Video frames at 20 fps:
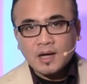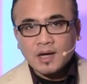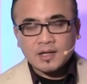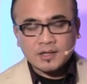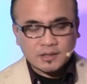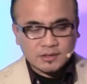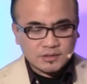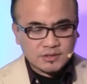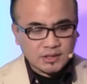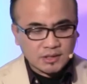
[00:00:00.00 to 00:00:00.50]

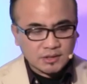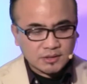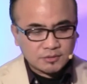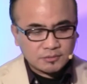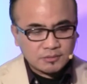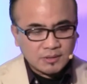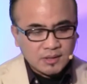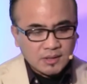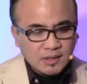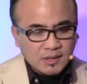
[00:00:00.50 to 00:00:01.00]
I can tell
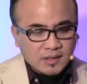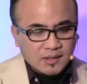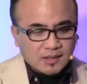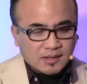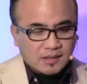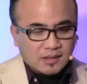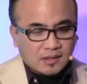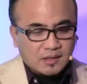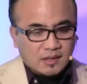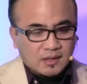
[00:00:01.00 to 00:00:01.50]
you,
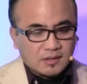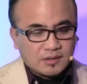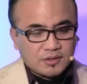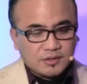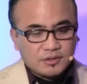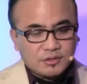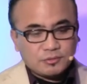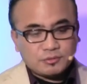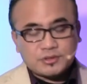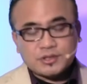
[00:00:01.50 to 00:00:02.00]

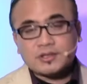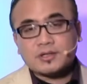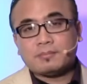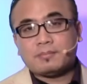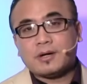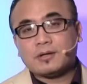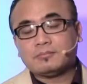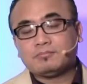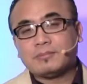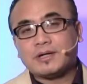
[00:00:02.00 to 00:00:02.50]
you think
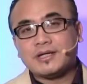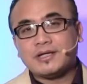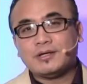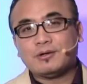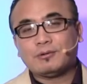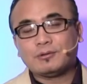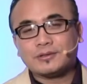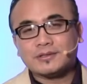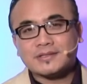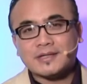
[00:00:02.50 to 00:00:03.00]
about
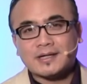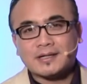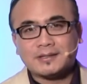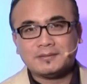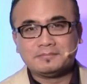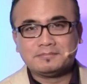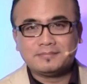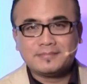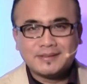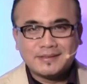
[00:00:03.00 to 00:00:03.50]
money all the
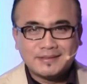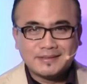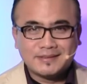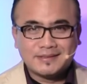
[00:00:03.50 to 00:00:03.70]
time.